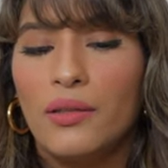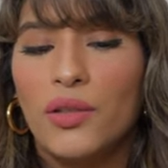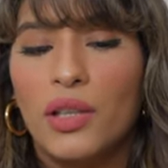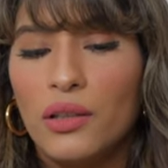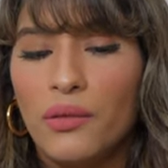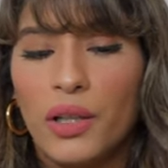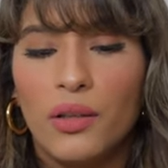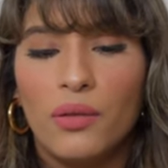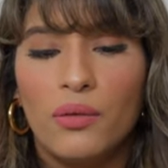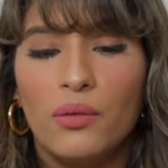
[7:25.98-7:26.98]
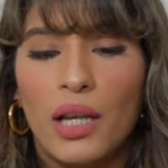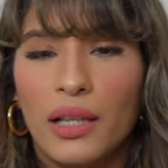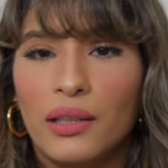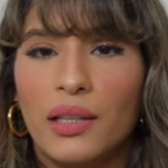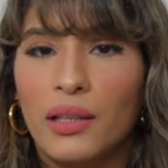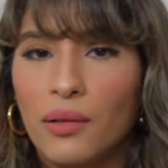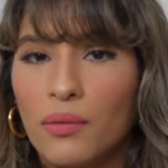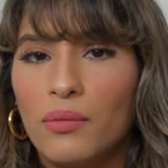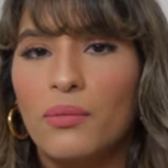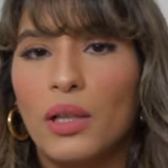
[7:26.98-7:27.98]
jeans fit you nice and
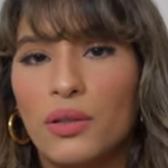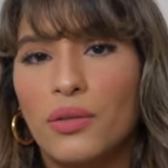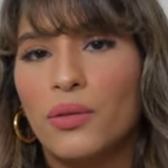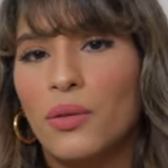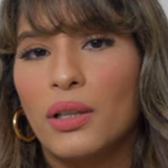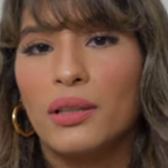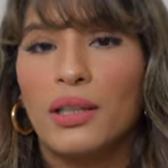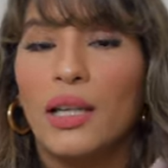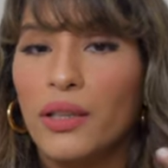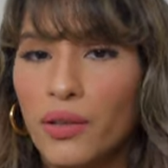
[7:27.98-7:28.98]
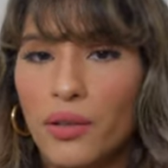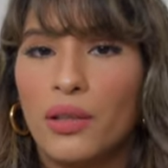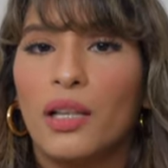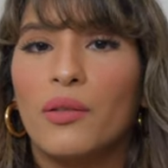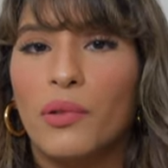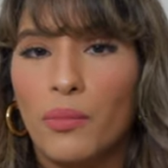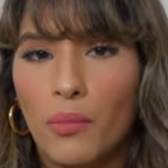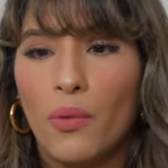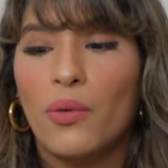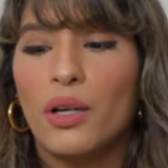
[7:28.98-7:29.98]
what stores, then you're going to be
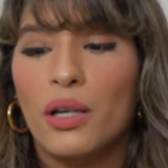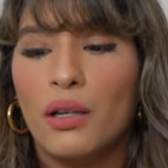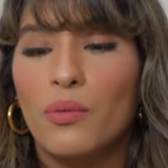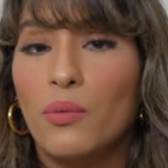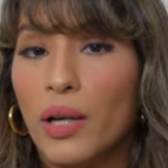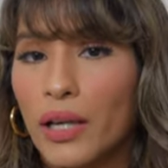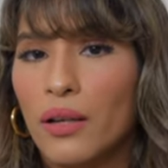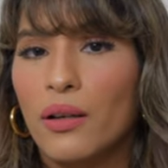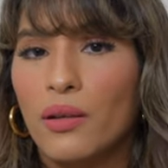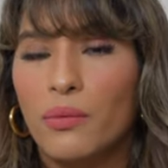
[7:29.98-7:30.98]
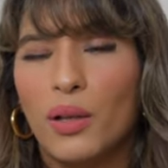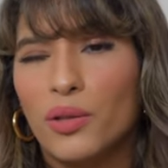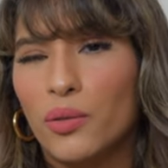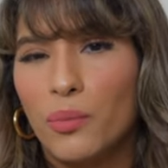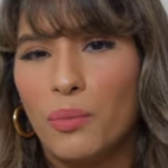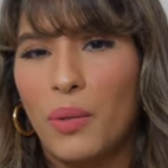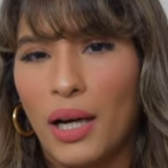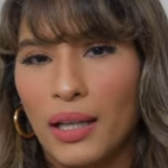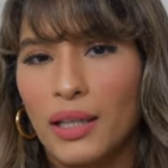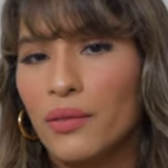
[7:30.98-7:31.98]
more aware of what to
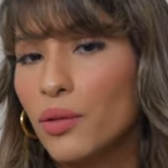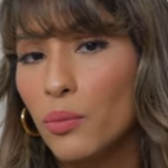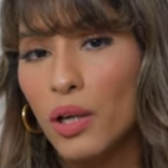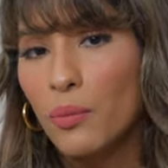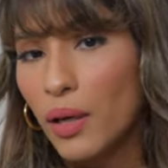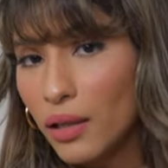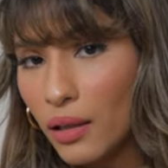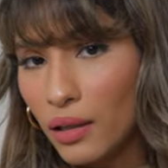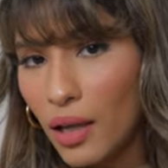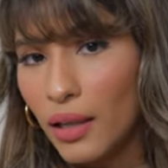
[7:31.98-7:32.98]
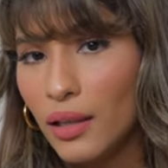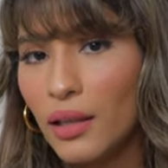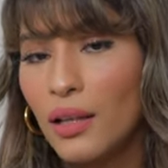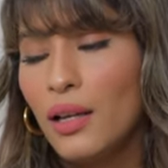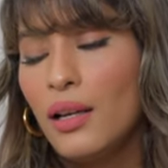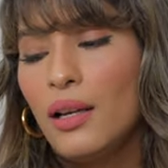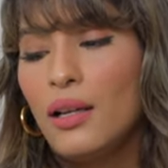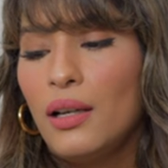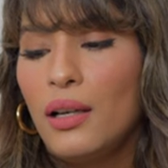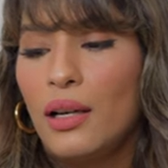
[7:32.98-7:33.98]
buy if you want to buy online.
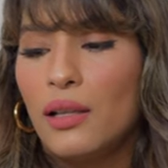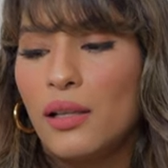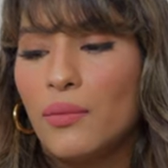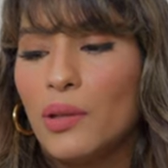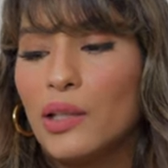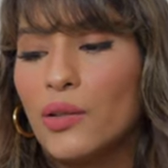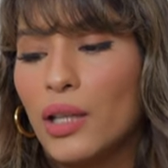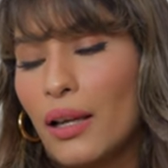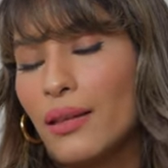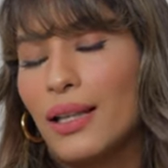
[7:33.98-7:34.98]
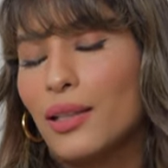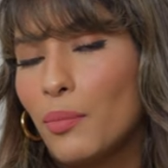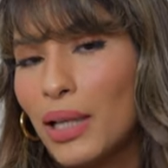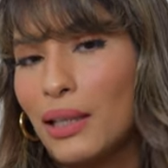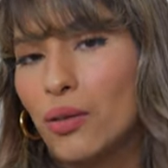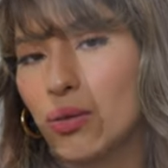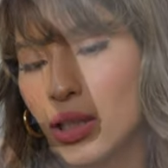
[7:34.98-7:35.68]
Um, so yeah, that's my little